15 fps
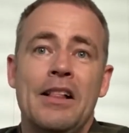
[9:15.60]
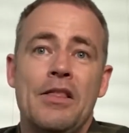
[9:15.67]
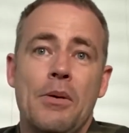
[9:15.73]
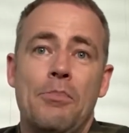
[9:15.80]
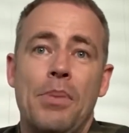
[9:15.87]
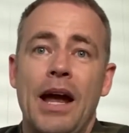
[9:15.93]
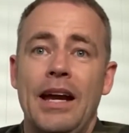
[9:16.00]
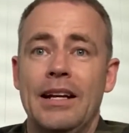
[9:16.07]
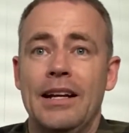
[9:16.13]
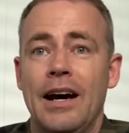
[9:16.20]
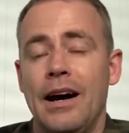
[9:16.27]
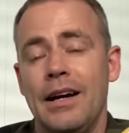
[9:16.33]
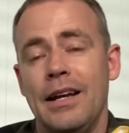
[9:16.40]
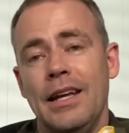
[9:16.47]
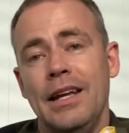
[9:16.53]
the painted
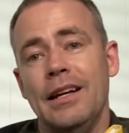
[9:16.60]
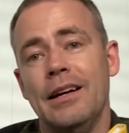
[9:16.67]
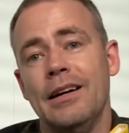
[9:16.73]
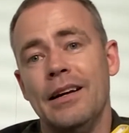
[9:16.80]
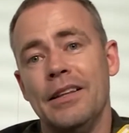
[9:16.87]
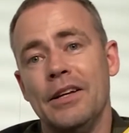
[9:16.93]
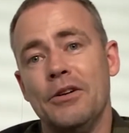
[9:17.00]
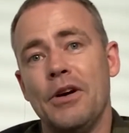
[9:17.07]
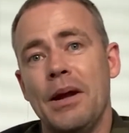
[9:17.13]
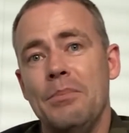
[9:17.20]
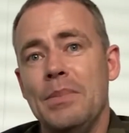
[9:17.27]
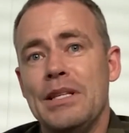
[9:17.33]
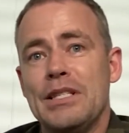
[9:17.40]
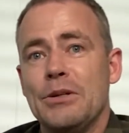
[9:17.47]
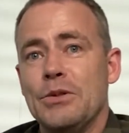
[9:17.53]
honey eater and the grey
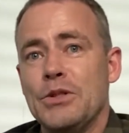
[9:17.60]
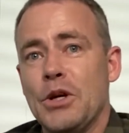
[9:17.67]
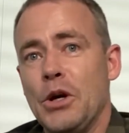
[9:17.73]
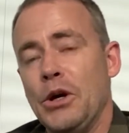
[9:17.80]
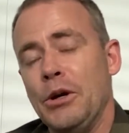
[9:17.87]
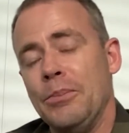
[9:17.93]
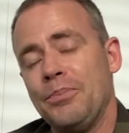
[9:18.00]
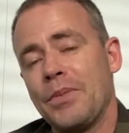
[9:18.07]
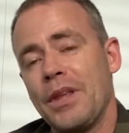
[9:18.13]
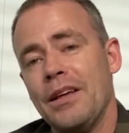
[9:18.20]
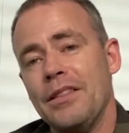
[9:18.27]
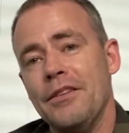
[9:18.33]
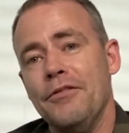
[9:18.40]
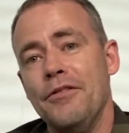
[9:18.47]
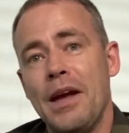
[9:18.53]
mistletoe,
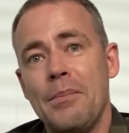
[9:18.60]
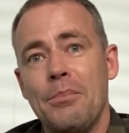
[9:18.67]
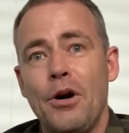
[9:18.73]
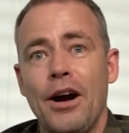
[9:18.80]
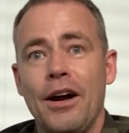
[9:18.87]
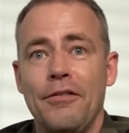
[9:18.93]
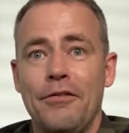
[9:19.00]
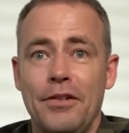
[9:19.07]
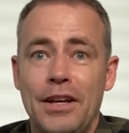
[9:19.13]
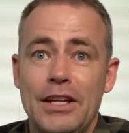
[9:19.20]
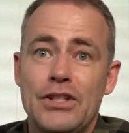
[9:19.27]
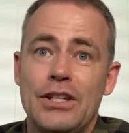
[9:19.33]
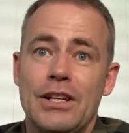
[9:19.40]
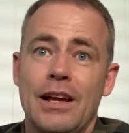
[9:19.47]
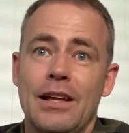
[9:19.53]
the vampire
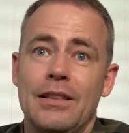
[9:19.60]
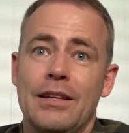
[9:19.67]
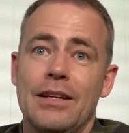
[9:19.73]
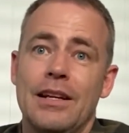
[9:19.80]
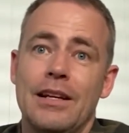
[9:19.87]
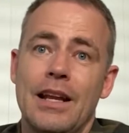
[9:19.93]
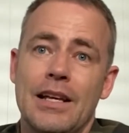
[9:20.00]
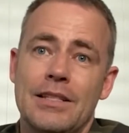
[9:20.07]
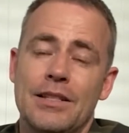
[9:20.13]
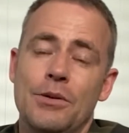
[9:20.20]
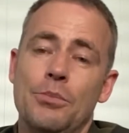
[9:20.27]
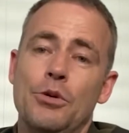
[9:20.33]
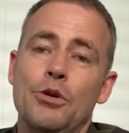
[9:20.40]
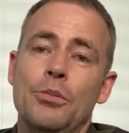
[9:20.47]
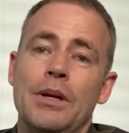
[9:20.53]
finch and the Nazla
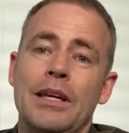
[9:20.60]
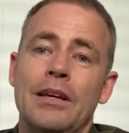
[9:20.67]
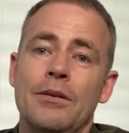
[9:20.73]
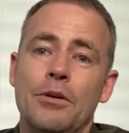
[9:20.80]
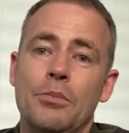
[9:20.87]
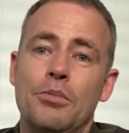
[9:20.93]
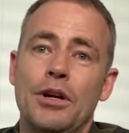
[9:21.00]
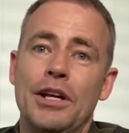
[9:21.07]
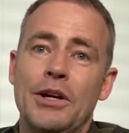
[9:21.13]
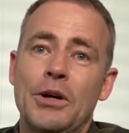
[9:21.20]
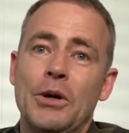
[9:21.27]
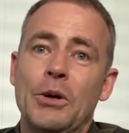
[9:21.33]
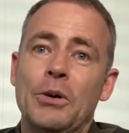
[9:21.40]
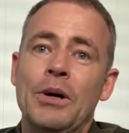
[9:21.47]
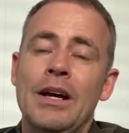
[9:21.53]
booby were pretty
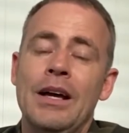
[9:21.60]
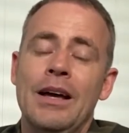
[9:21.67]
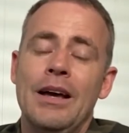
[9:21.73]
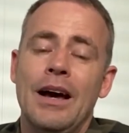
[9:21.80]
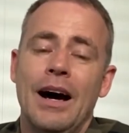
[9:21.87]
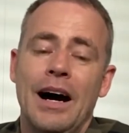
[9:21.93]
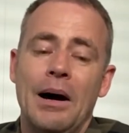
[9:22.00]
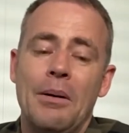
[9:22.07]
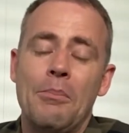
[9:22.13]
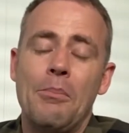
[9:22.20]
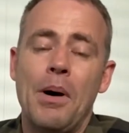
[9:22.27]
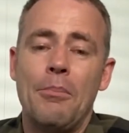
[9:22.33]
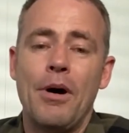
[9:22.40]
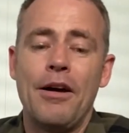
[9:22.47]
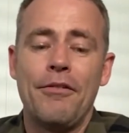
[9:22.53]
cool.
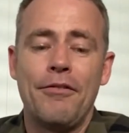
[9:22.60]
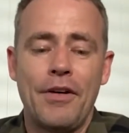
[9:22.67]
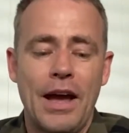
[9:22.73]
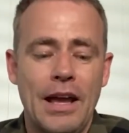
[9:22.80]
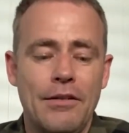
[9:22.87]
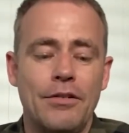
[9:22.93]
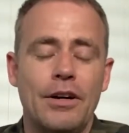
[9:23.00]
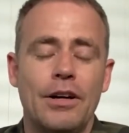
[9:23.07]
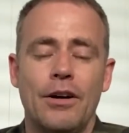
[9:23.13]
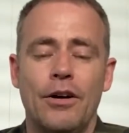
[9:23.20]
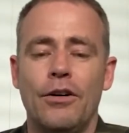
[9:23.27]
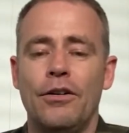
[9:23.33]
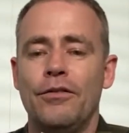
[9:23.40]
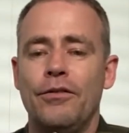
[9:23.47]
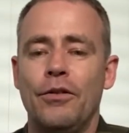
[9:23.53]
But my favourite
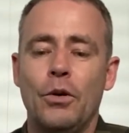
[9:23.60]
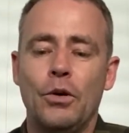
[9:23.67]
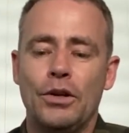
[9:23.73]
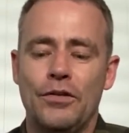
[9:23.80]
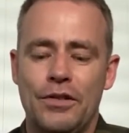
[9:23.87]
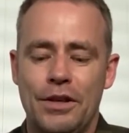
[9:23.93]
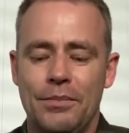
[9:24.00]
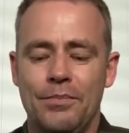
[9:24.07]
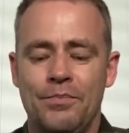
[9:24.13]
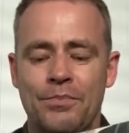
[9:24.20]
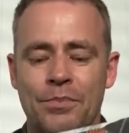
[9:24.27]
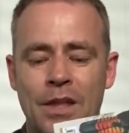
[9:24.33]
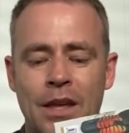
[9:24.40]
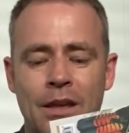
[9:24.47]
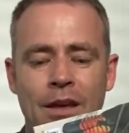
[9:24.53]
of all of them
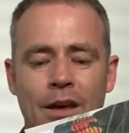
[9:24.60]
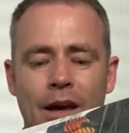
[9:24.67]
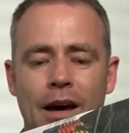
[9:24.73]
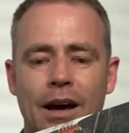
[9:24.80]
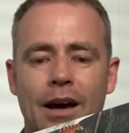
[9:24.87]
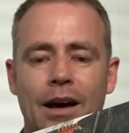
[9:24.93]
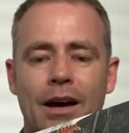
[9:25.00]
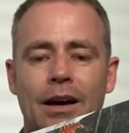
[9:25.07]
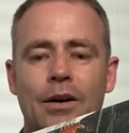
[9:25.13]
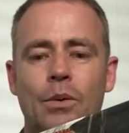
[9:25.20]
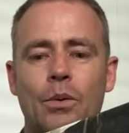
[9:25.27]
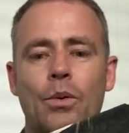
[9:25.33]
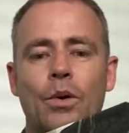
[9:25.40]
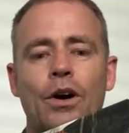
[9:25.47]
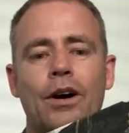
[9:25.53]

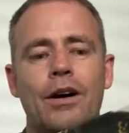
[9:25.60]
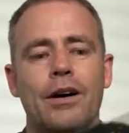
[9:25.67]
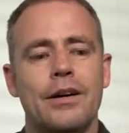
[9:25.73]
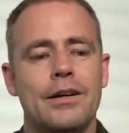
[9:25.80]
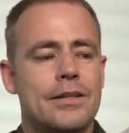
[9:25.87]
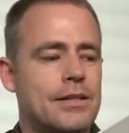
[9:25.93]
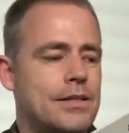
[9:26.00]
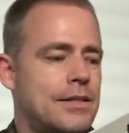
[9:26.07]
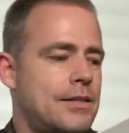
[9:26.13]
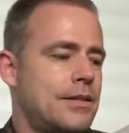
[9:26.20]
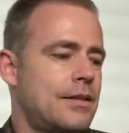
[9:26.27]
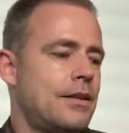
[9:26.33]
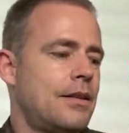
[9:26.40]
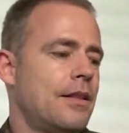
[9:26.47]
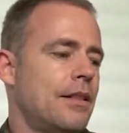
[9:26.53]
was
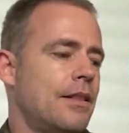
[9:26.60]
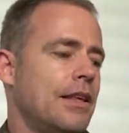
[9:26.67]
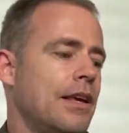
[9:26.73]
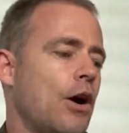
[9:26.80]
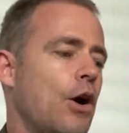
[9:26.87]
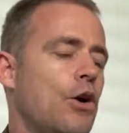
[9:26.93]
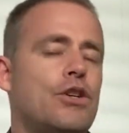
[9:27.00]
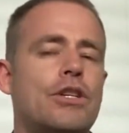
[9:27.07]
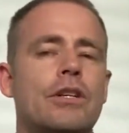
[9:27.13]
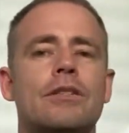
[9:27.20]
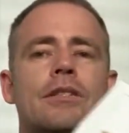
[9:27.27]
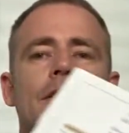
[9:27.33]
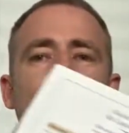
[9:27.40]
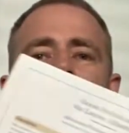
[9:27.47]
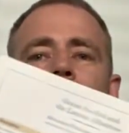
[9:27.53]
the ocean
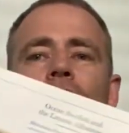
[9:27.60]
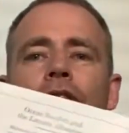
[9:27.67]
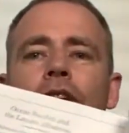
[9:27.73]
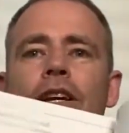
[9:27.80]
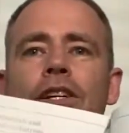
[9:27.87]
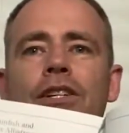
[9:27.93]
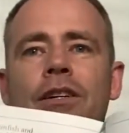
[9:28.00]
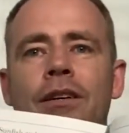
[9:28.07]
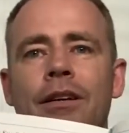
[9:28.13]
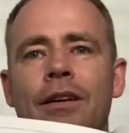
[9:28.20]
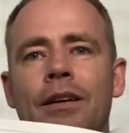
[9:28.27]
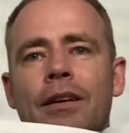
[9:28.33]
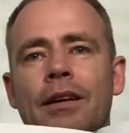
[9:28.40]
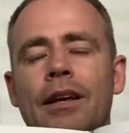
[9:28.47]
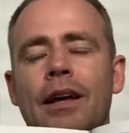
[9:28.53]
sunfish
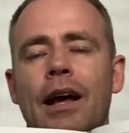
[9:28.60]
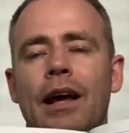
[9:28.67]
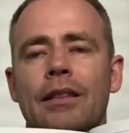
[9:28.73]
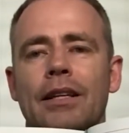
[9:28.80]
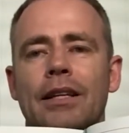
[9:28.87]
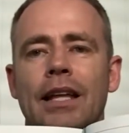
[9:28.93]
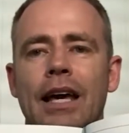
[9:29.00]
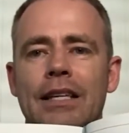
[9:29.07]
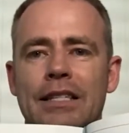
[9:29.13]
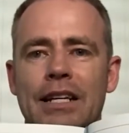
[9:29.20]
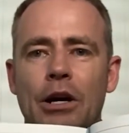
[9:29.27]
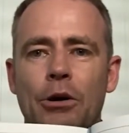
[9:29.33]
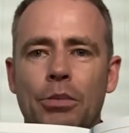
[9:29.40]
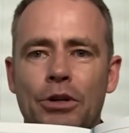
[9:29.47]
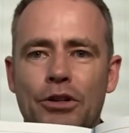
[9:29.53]
and the Laysan
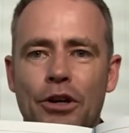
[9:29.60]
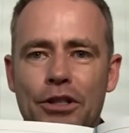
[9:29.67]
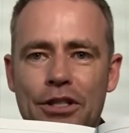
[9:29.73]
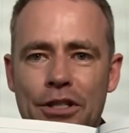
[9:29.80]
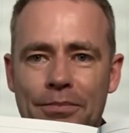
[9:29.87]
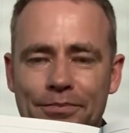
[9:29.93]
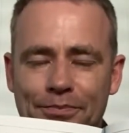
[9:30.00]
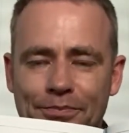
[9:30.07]
albatross.